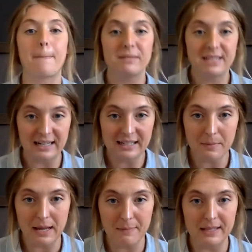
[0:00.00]
10
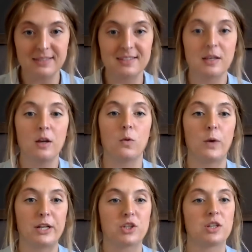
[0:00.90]
commandments,
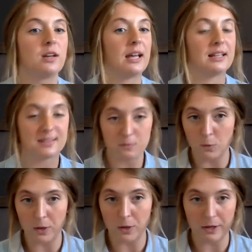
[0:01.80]
which in
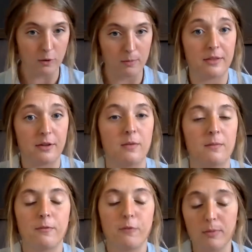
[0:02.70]
one form
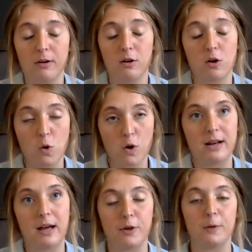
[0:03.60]
or
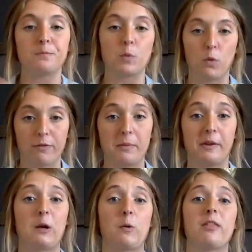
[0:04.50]
another we're
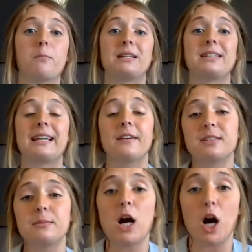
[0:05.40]
familiar with, but to give
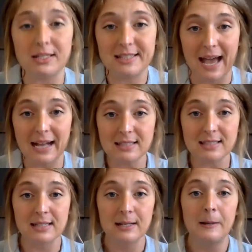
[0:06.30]
some
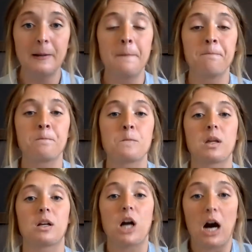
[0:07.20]
context,
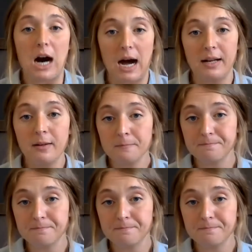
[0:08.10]
God,